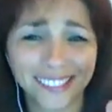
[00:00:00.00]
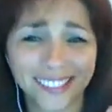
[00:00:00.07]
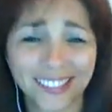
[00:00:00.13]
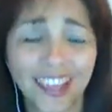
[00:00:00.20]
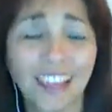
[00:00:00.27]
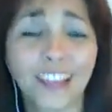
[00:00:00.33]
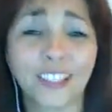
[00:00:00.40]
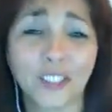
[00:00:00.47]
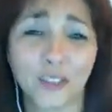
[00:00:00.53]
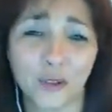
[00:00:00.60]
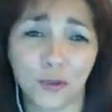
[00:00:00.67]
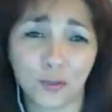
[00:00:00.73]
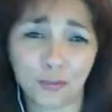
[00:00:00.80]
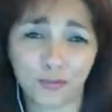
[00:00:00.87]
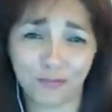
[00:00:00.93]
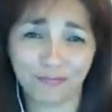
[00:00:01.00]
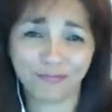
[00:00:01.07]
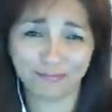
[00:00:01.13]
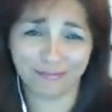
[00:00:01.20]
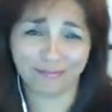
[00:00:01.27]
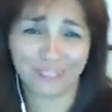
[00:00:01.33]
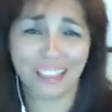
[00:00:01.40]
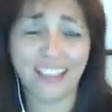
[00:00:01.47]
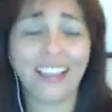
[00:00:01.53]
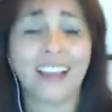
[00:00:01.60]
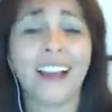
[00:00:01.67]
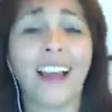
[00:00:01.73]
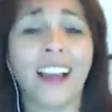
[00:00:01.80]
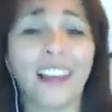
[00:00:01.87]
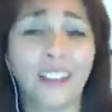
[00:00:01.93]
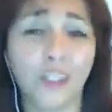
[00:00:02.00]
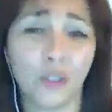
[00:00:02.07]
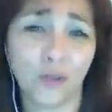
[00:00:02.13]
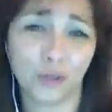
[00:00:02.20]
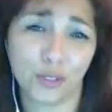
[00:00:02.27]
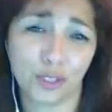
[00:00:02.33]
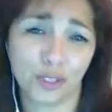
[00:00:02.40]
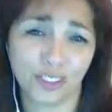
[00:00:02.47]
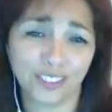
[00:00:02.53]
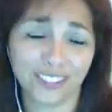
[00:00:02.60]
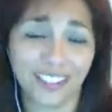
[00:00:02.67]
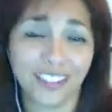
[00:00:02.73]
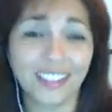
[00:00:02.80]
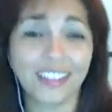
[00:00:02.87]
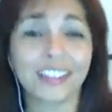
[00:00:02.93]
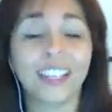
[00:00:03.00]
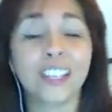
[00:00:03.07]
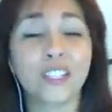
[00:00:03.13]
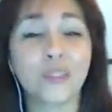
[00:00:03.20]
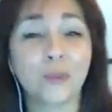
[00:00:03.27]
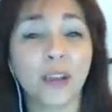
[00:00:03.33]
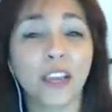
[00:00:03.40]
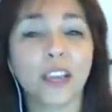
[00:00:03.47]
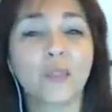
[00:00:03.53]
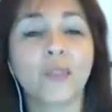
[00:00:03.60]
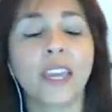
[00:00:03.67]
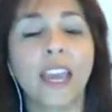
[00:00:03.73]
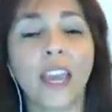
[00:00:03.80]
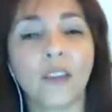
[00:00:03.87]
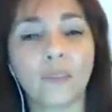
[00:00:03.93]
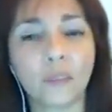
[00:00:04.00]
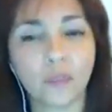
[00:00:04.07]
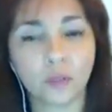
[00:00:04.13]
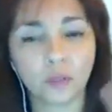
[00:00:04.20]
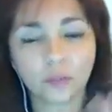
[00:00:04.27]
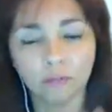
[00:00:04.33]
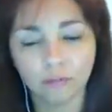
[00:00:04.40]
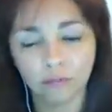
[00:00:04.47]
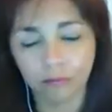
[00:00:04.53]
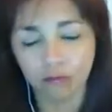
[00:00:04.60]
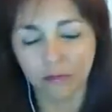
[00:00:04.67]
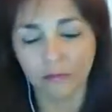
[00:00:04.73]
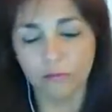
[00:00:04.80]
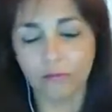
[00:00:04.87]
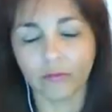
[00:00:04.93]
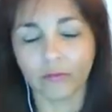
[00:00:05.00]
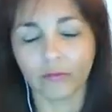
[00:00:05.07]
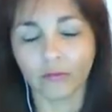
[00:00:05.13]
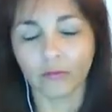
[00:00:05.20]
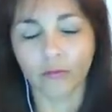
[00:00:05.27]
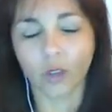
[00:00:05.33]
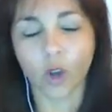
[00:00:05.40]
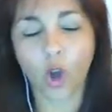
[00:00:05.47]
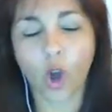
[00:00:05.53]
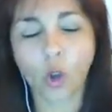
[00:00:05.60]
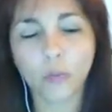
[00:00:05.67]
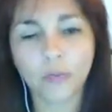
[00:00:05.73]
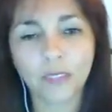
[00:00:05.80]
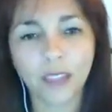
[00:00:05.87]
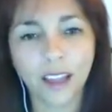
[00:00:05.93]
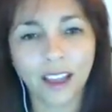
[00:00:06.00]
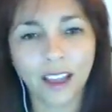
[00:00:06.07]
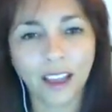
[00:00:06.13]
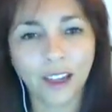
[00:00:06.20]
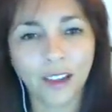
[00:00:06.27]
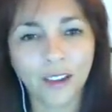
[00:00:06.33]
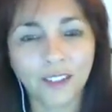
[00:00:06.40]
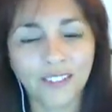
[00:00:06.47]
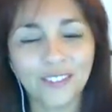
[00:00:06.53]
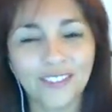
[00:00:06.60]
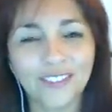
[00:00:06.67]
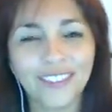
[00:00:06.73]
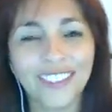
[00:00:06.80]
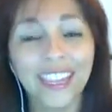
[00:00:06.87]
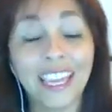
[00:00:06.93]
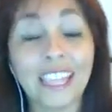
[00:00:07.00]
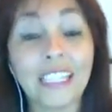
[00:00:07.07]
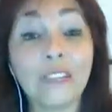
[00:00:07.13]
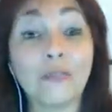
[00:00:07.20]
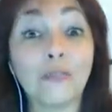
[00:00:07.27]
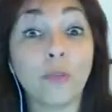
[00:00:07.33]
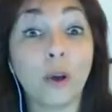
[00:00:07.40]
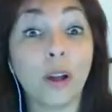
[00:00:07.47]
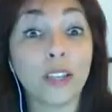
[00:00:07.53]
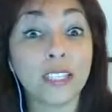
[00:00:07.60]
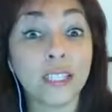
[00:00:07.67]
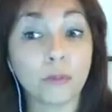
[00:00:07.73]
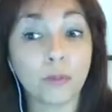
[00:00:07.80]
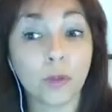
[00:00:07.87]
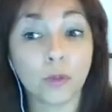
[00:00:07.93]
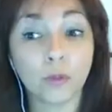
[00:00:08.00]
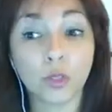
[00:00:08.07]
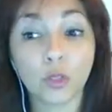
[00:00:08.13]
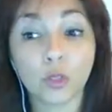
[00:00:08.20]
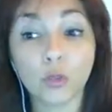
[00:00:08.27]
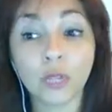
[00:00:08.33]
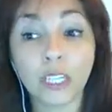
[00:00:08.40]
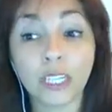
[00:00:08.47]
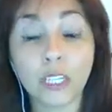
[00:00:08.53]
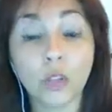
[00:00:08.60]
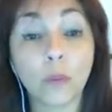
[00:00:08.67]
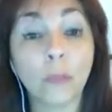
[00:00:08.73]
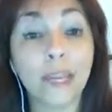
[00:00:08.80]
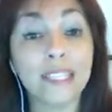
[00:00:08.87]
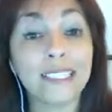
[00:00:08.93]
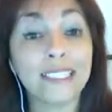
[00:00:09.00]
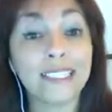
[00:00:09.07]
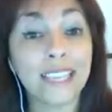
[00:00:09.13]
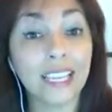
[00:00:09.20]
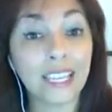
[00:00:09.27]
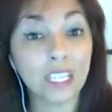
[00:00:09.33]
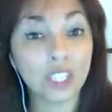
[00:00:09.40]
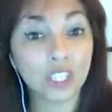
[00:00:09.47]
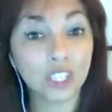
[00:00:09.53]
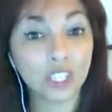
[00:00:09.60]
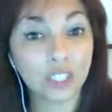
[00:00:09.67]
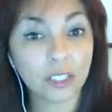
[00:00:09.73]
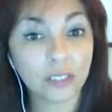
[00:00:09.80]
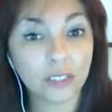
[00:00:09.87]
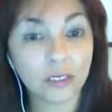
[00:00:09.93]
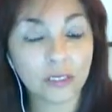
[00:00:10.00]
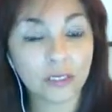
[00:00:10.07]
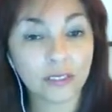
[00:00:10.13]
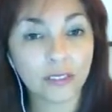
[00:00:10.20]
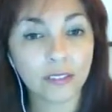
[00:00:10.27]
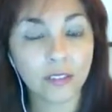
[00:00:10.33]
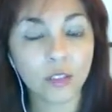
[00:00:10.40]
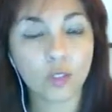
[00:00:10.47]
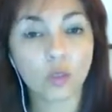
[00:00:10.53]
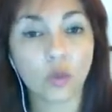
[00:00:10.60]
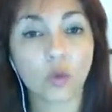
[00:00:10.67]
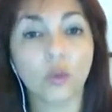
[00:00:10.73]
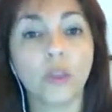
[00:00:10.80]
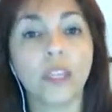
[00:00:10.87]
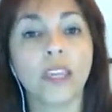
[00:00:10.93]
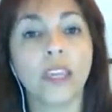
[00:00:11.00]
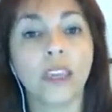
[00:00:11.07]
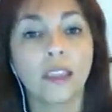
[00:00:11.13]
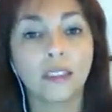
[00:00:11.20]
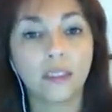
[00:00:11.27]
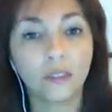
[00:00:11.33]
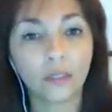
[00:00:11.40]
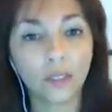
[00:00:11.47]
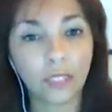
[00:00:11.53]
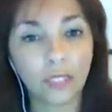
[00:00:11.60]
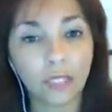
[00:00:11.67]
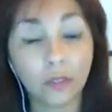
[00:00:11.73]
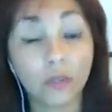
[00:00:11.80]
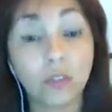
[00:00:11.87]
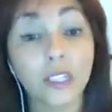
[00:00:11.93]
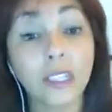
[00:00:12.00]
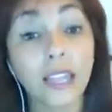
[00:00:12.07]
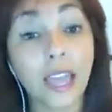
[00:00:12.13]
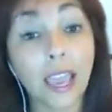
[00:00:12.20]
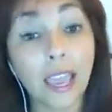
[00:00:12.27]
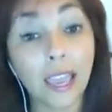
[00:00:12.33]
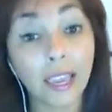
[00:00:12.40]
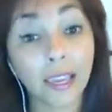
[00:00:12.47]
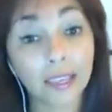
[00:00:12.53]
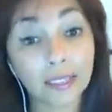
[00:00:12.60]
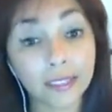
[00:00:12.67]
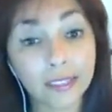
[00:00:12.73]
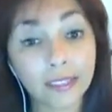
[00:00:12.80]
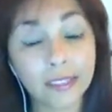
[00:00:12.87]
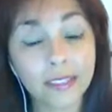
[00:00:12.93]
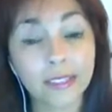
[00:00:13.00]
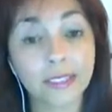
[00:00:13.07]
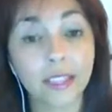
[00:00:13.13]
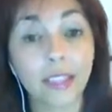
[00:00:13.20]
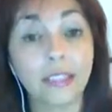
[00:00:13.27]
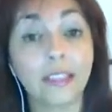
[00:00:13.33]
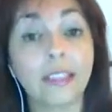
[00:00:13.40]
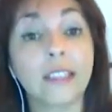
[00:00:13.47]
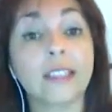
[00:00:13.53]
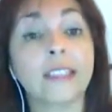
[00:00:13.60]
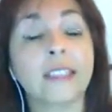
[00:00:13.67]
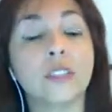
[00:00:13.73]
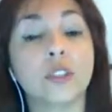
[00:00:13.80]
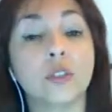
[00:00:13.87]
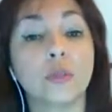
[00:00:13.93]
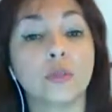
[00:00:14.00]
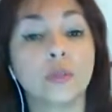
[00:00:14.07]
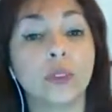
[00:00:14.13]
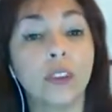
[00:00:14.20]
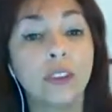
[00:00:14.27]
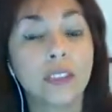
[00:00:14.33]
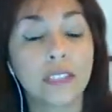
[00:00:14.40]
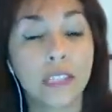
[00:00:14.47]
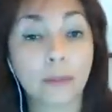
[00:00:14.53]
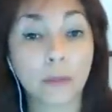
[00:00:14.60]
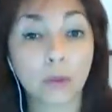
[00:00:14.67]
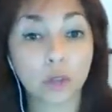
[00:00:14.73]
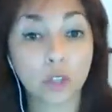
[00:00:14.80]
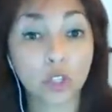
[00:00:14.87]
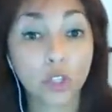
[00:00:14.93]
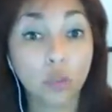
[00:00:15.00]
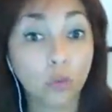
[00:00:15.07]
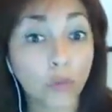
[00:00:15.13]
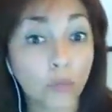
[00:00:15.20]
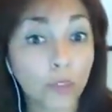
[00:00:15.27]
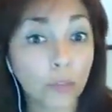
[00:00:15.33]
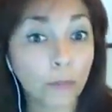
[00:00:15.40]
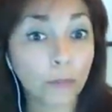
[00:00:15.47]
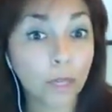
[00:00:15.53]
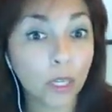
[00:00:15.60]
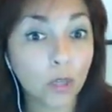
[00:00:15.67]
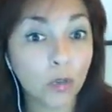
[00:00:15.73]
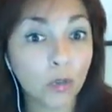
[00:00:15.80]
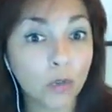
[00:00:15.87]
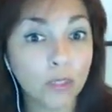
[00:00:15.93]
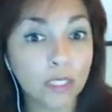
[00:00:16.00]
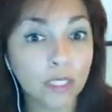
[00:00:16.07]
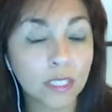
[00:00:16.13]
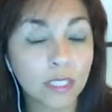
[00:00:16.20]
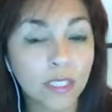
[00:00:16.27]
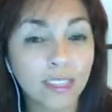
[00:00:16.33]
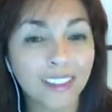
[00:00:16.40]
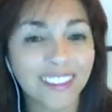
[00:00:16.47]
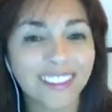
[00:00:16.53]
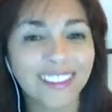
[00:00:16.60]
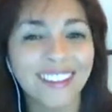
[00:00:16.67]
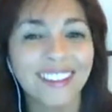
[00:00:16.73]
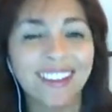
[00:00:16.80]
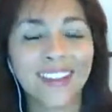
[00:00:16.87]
I know, John. That's why we have to calm down, and if possible, to do a little meditation so we can really relax and listen to some soothing music.